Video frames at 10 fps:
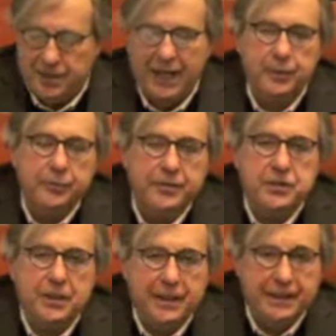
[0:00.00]

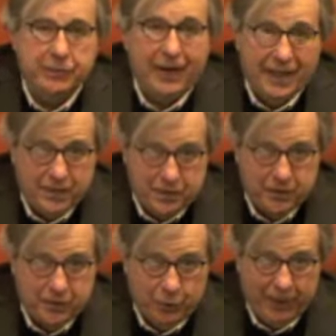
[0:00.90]
unofficial
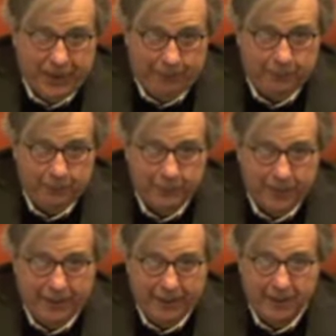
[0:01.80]
advisor to him,
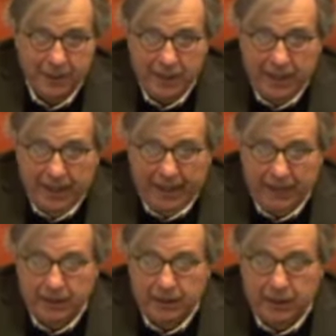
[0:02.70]
right?
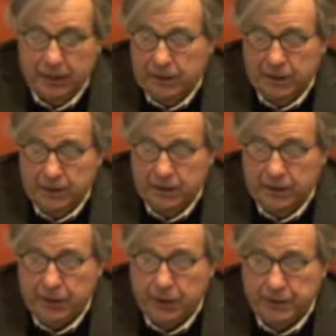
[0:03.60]
And
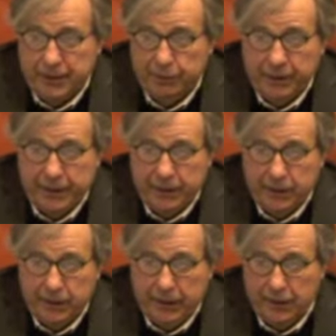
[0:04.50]
you know, there
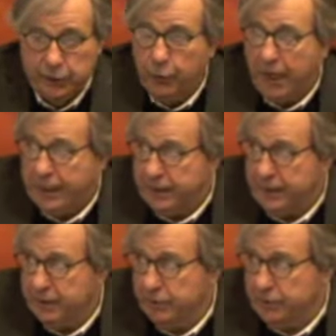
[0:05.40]
were Hugh
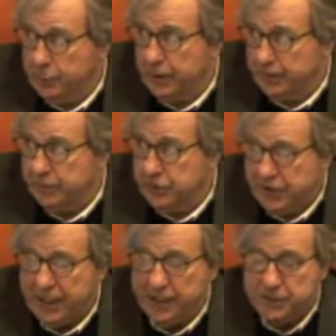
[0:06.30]
Hardy was one of the
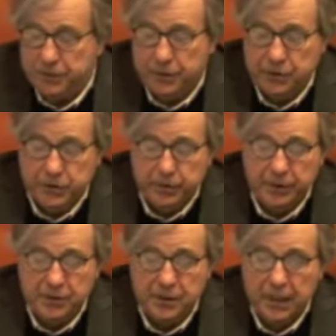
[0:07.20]
chairs of the
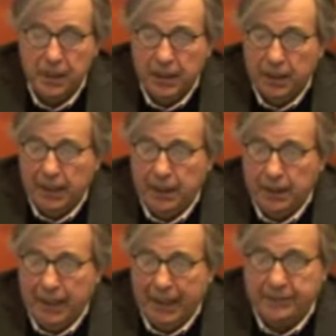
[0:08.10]
juries.
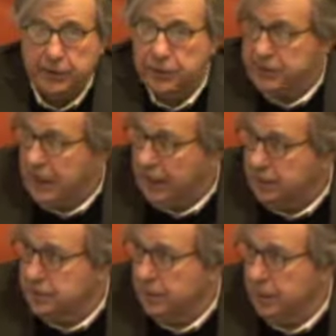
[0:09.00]
Ada Luisa
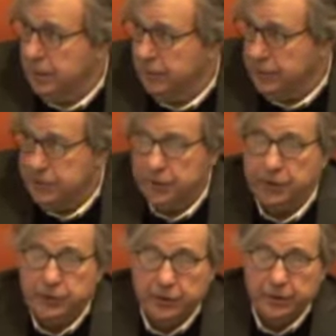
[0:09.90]
Huxtable was on
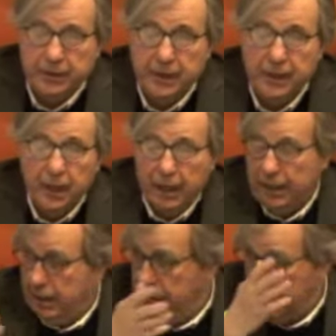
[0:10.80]
the jury.
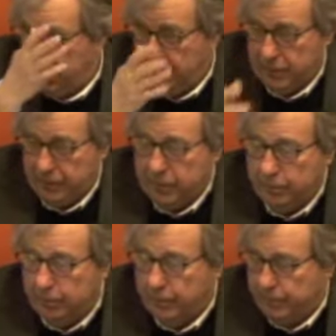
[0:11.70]
The
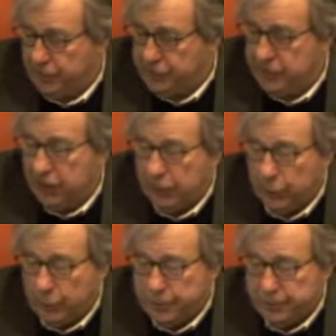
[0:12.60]
Boston
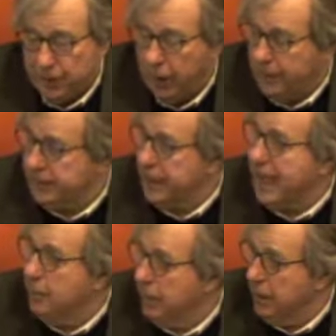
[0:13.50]
Globe's Robert
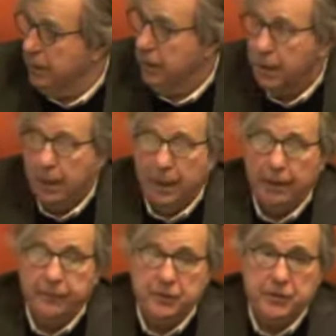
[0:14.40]
Campbell
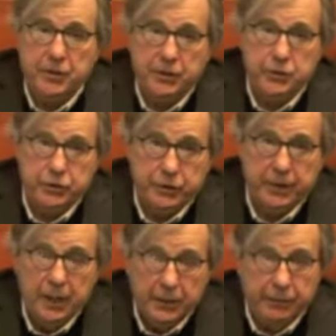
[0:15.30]
was on the jury.
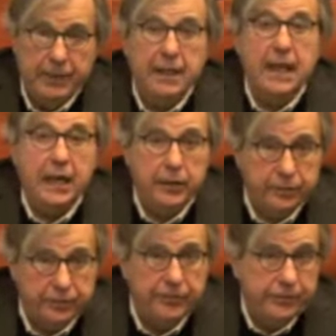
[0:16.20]
There were a lot of
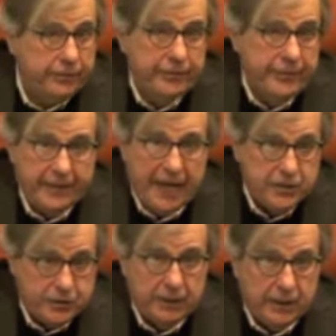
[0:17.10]

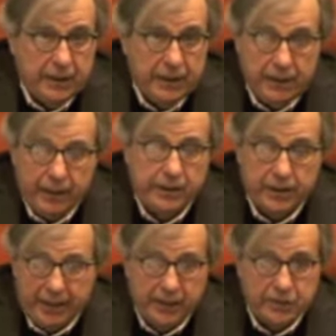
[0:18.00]
nationally,
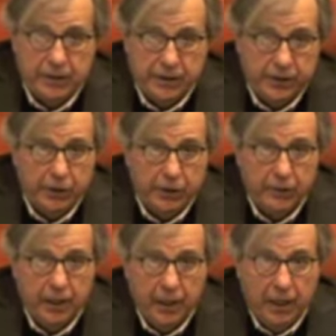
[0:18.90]
internationally known
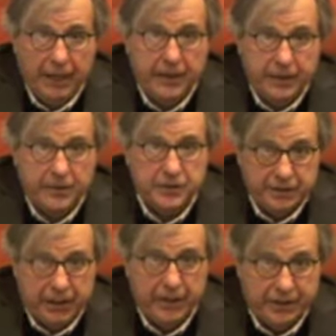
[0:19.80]
architects
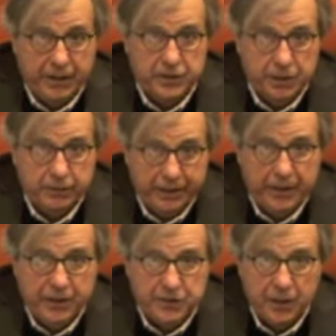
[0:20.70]
and architectural
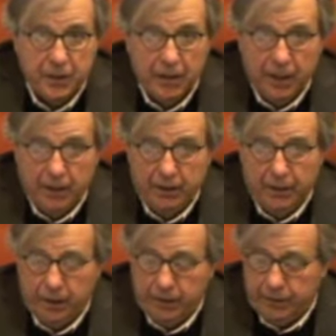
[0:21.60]
critics
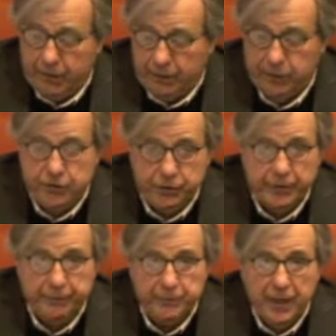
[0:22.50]
on the
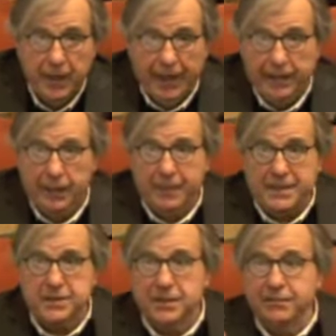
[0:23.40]
jury. And
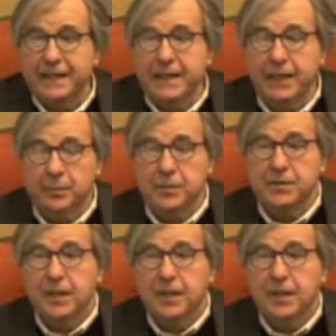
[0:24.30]
Ambassador Williams